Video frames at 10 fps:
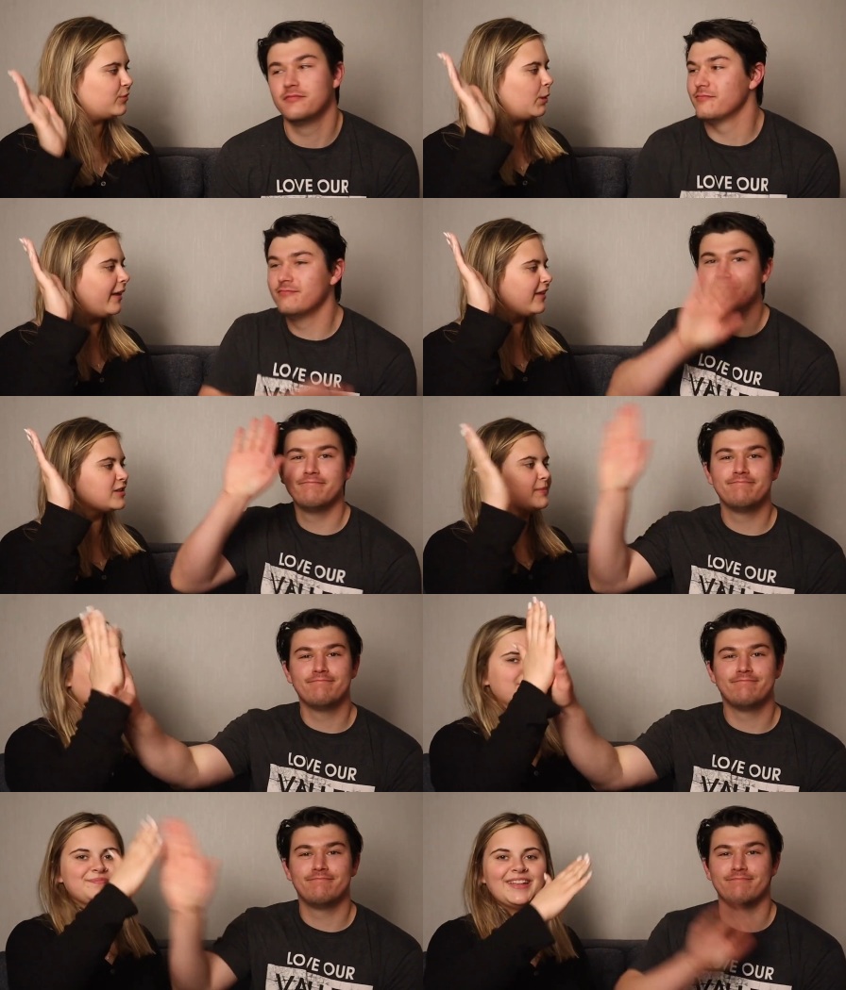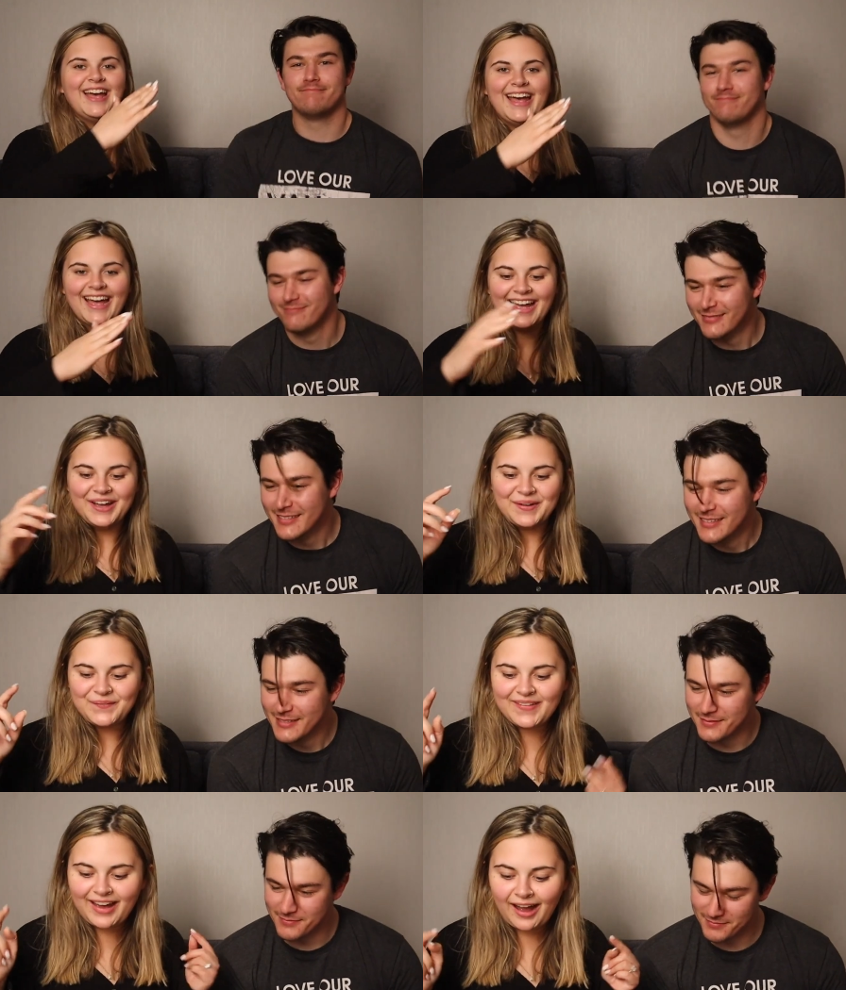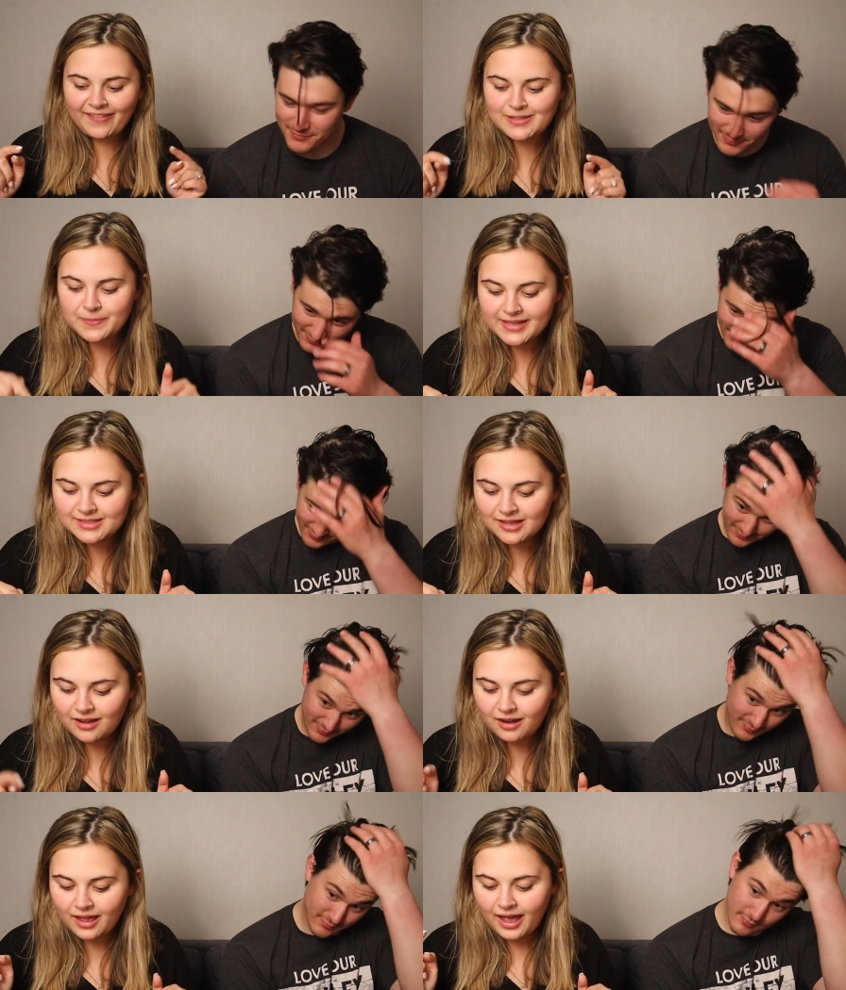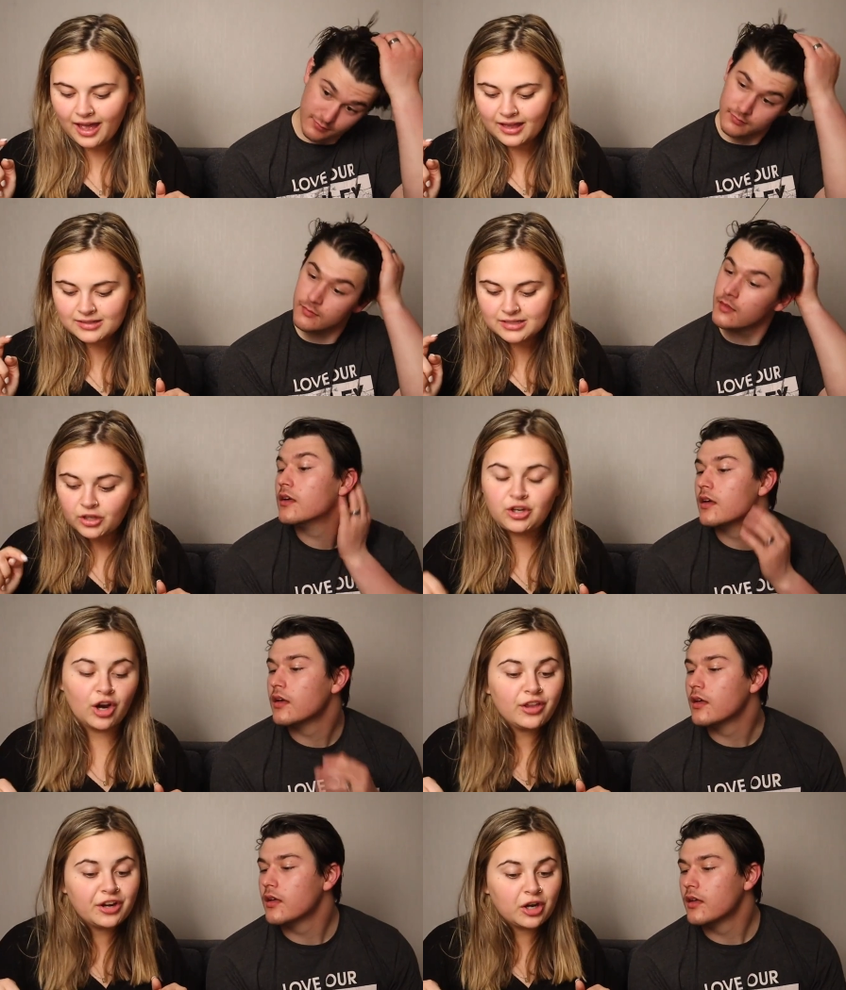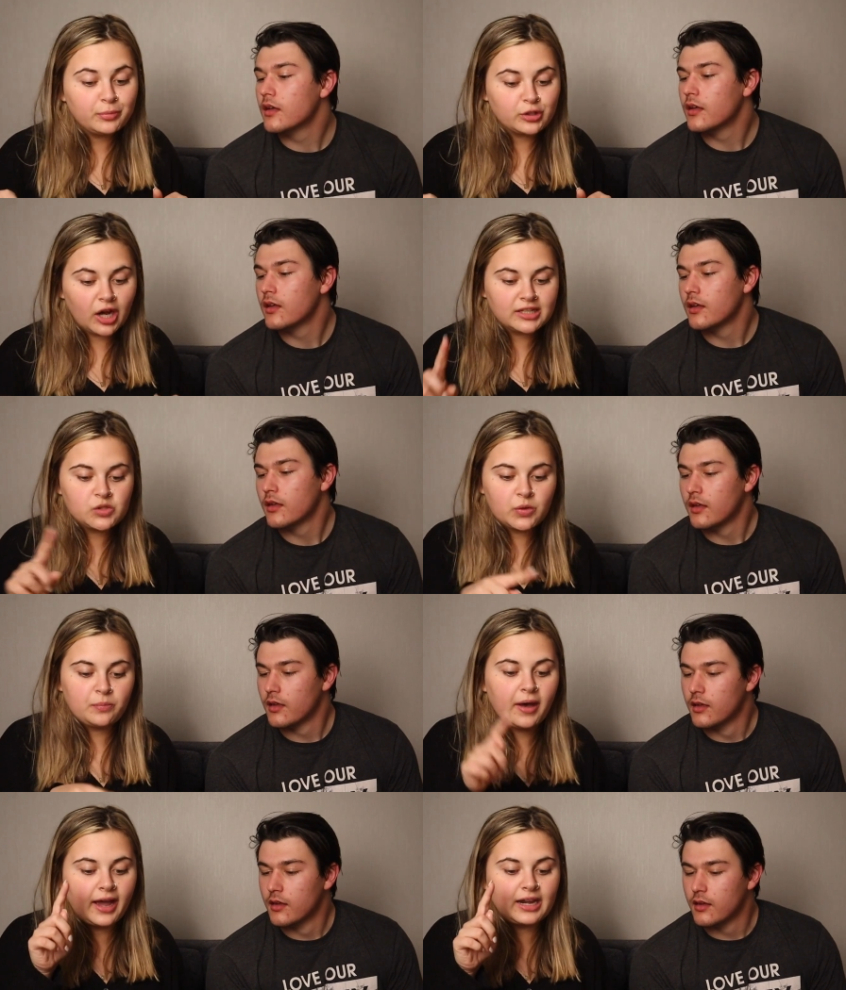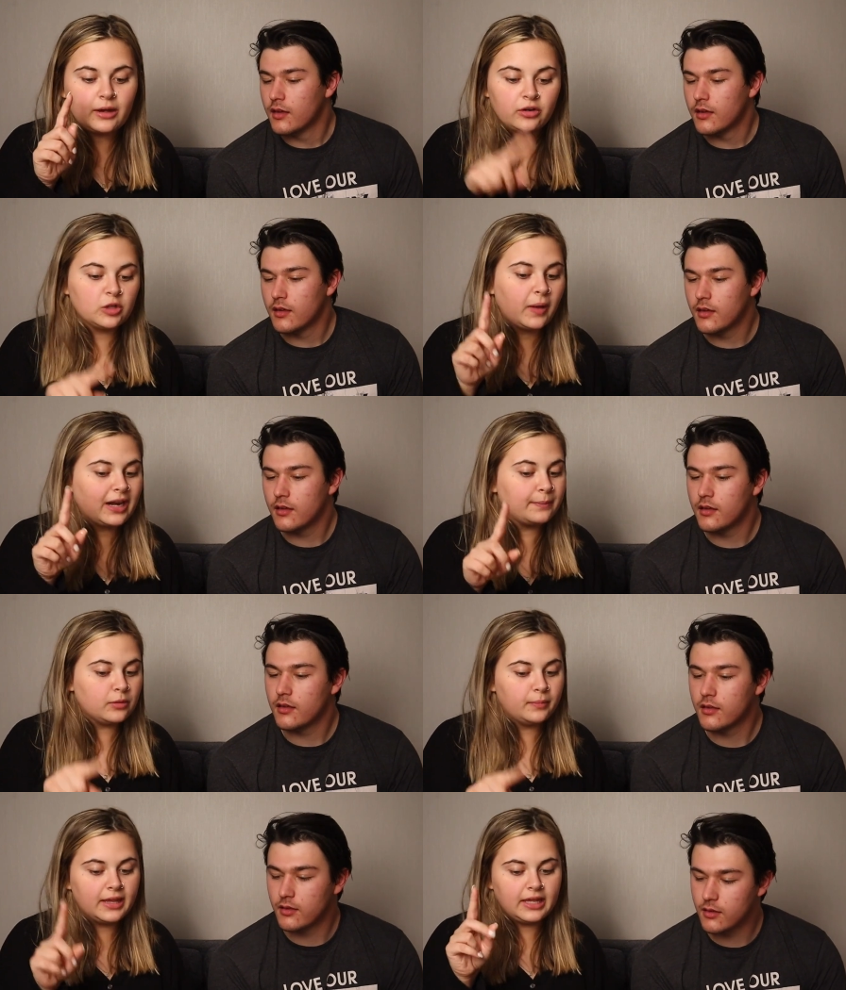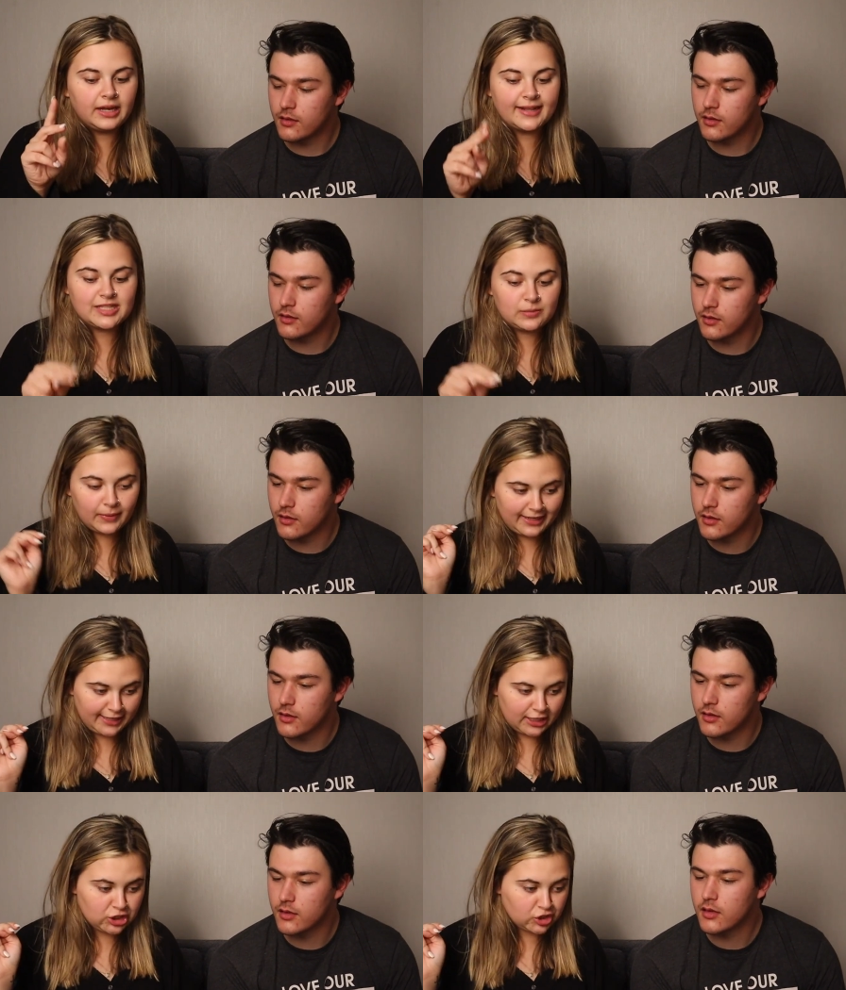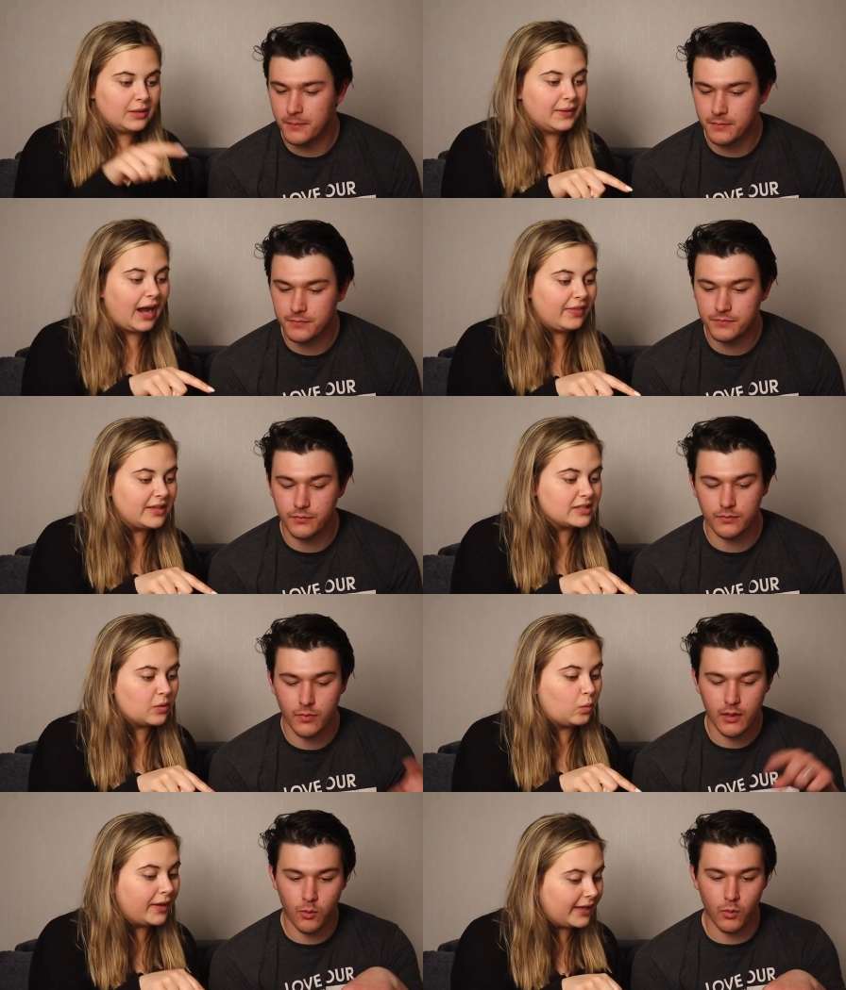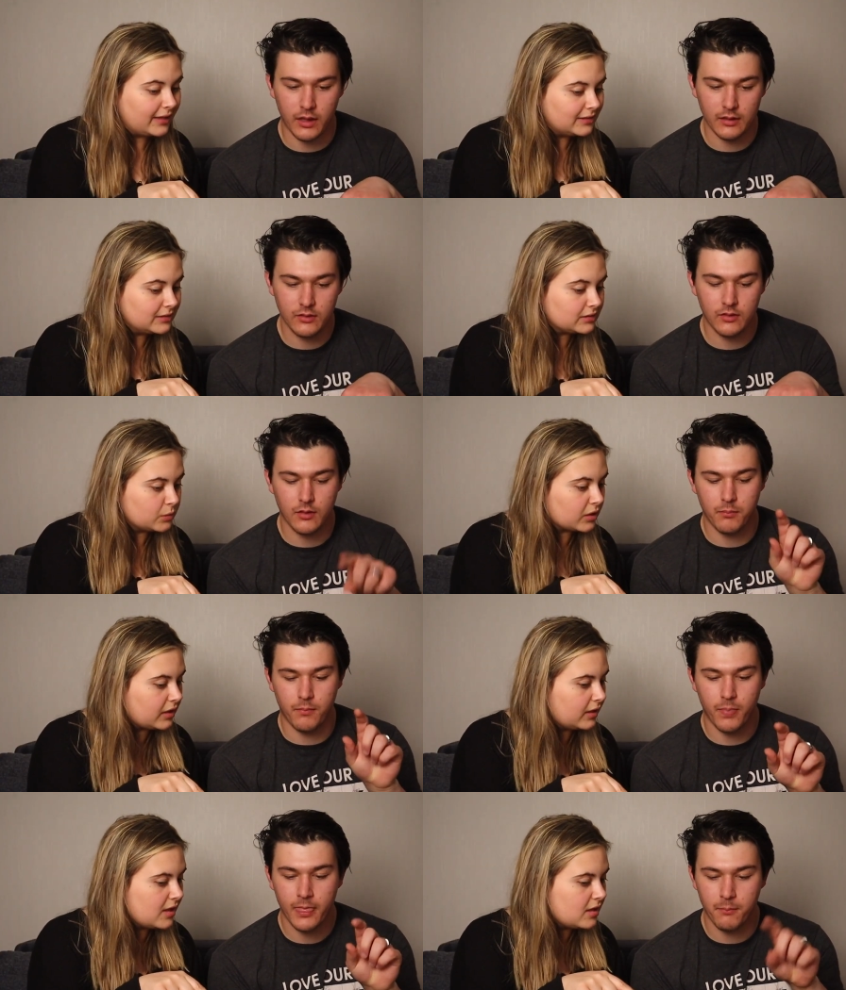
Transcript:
Speaker 1: Well balanced meal. We got this pizza, and it has garlic herb crust with grilled pineapple, bacon, and spinach. Then we got these wings. What are they?